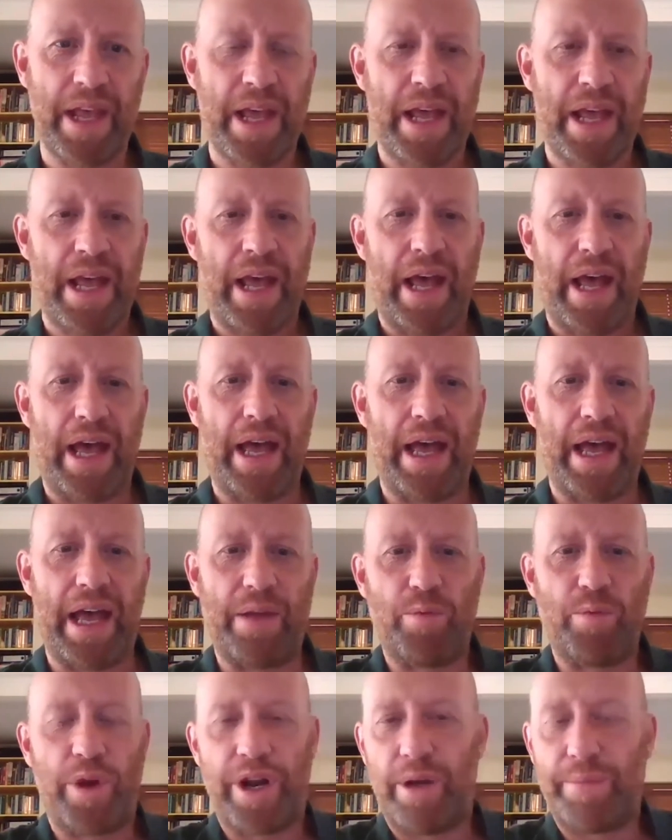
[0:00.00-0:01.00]
And what
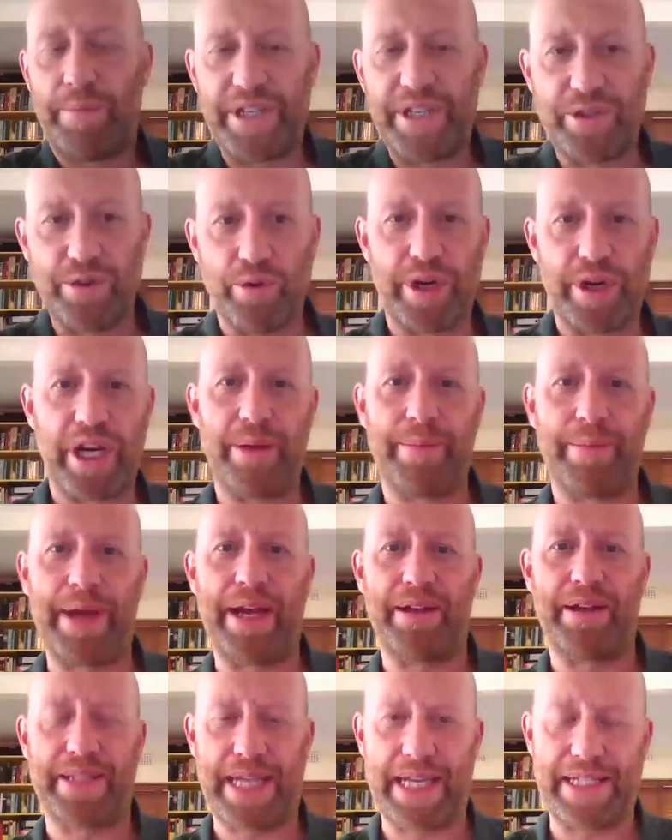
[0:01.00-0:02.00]
I'll be talking about,
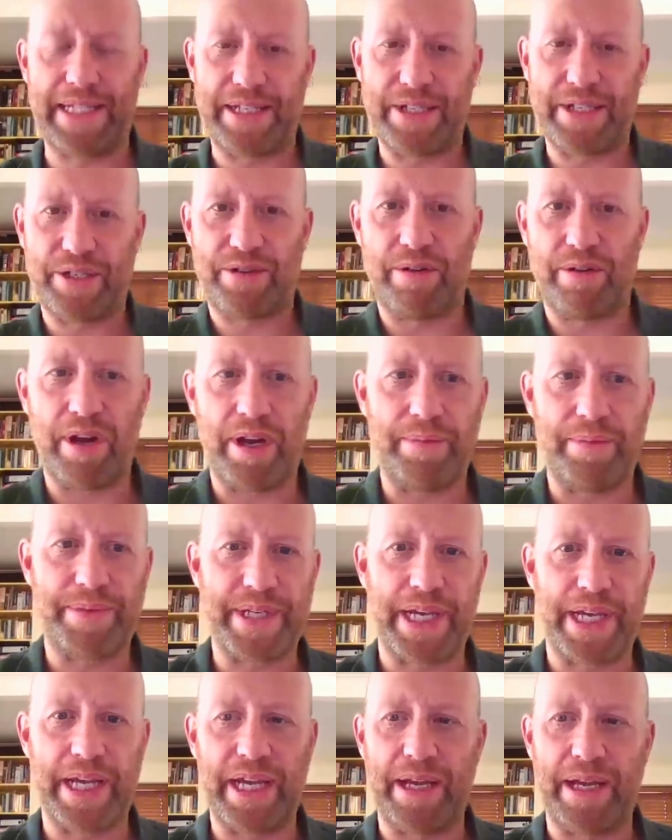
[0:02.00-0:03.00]
as described
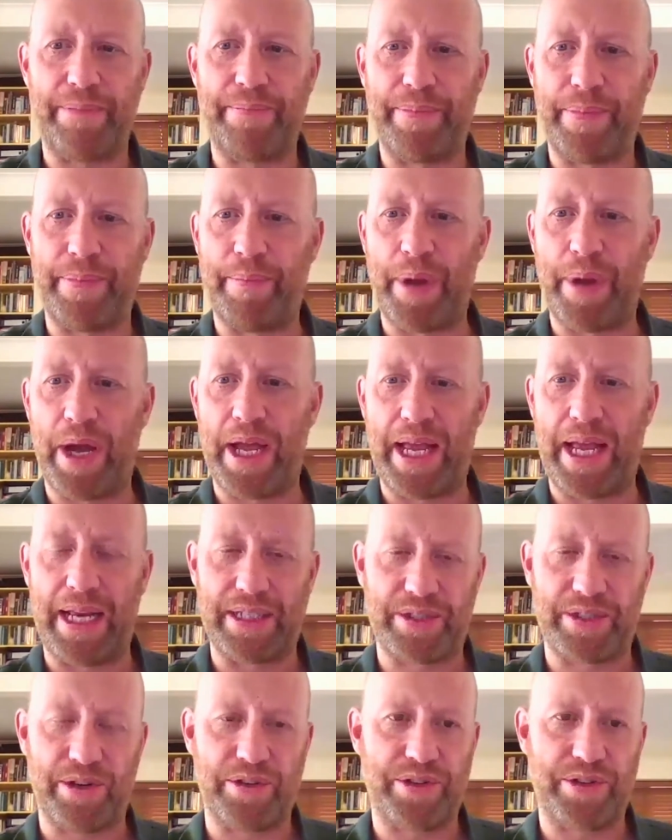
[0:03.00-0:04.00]
by
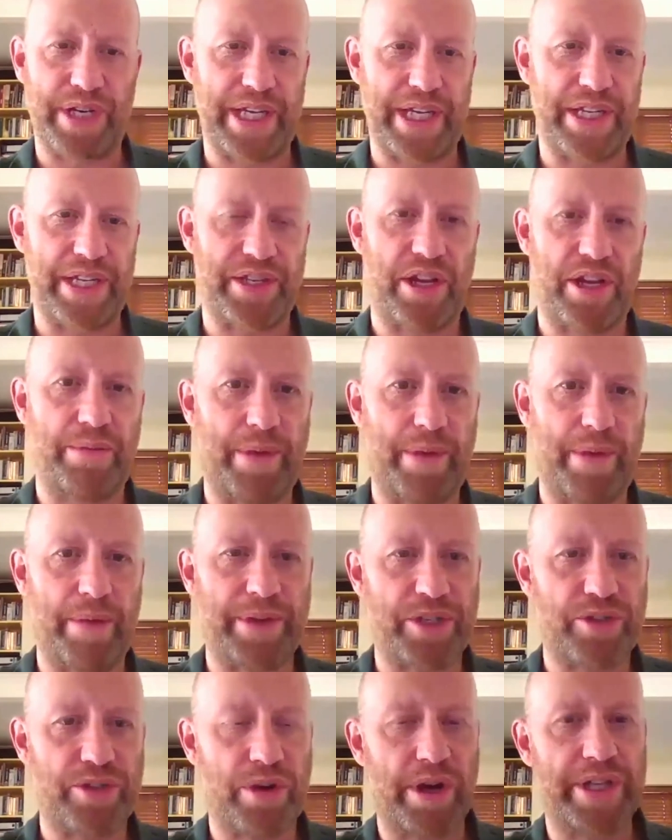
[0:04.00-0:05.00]
Alexandra, is I'll be
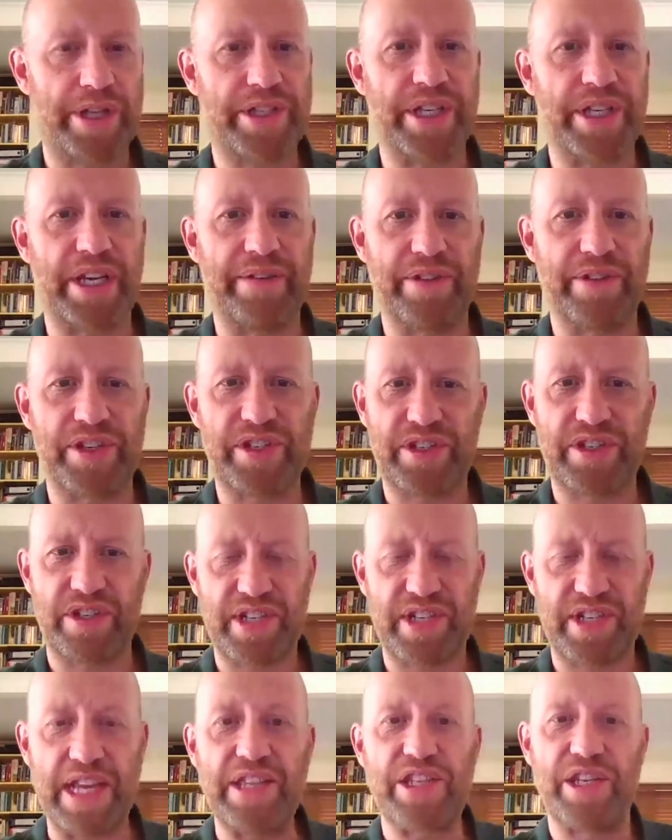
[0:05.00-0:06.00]
trying to give a
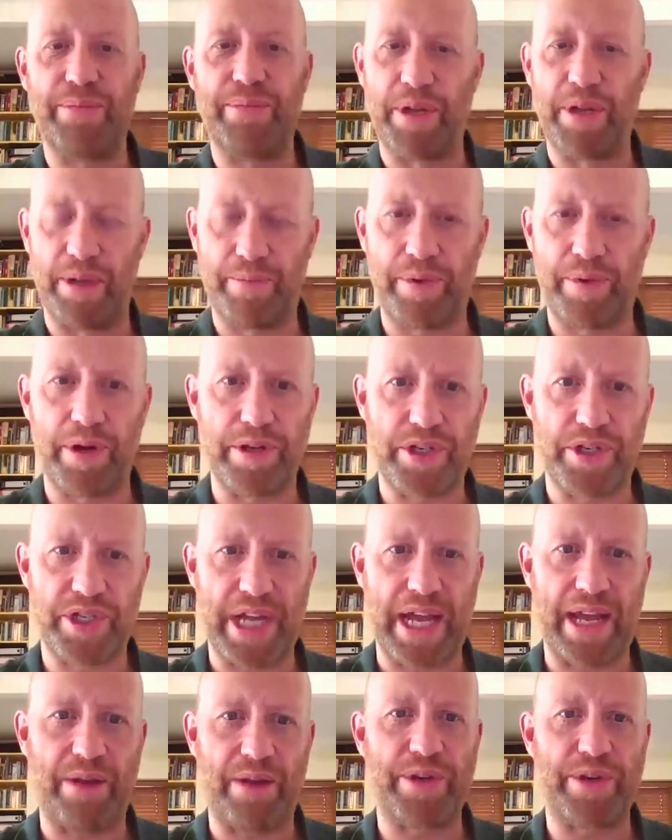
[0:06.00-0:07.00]
sensible approach to how
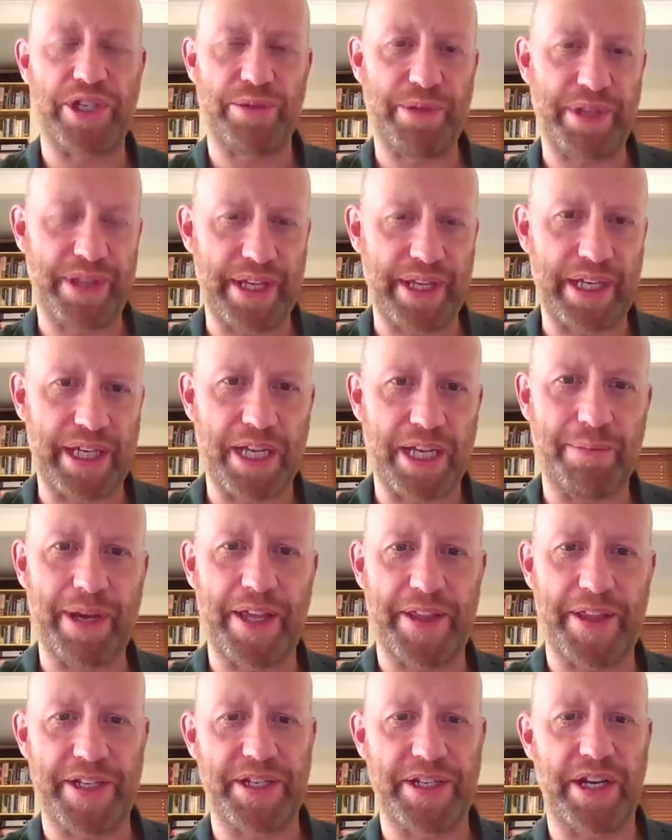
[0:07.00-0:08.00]
we should be thinking about the
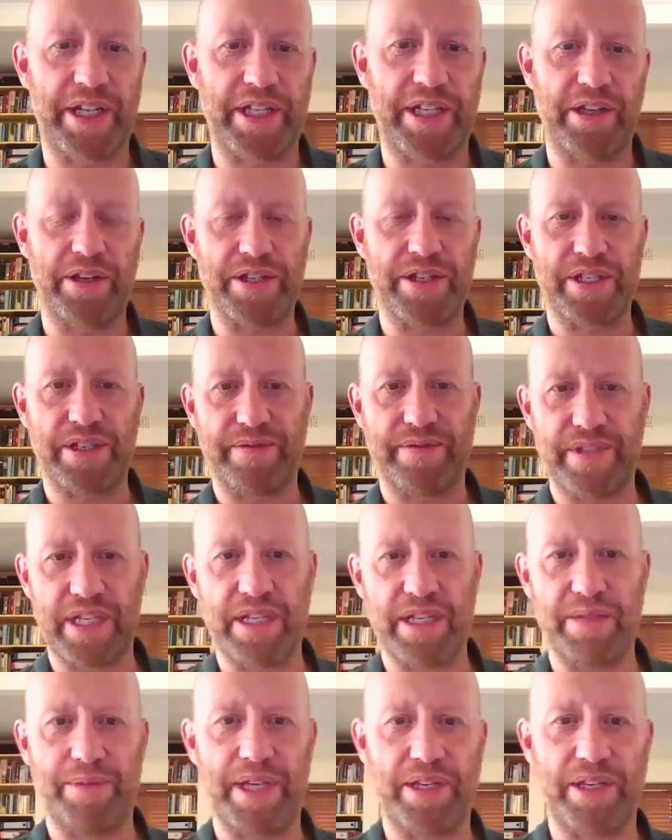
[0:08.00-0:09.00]
diagnosis of TB
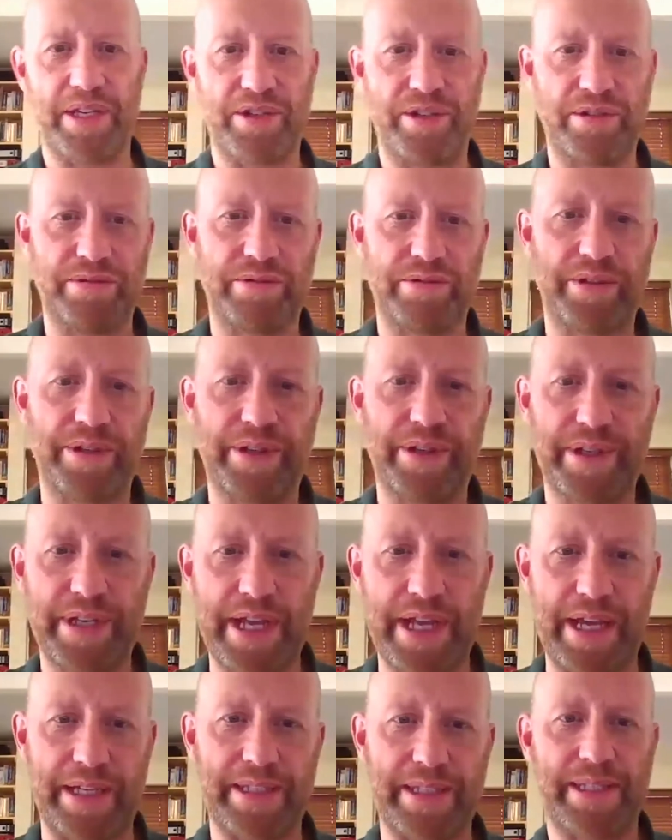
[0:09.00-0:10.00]
in children.
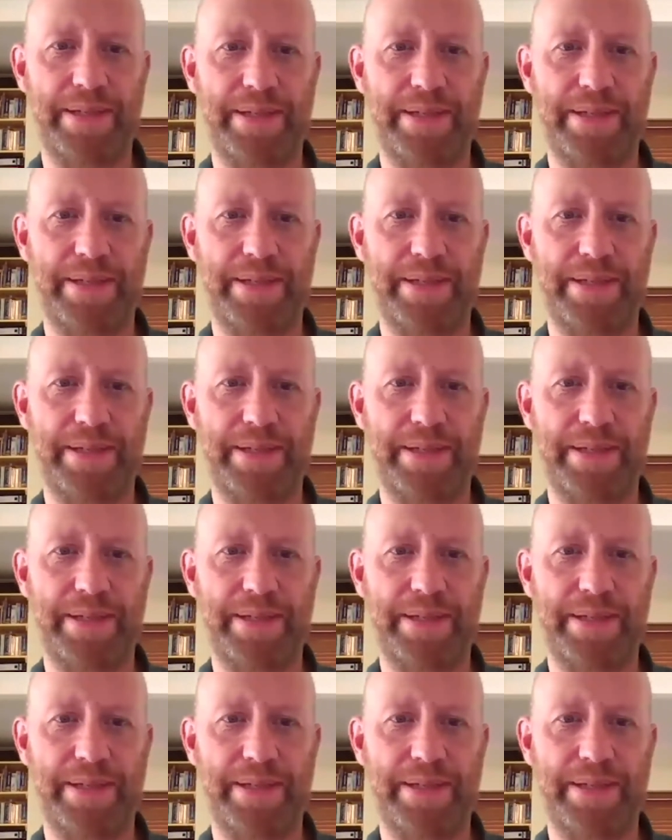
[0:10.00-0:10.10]
Next.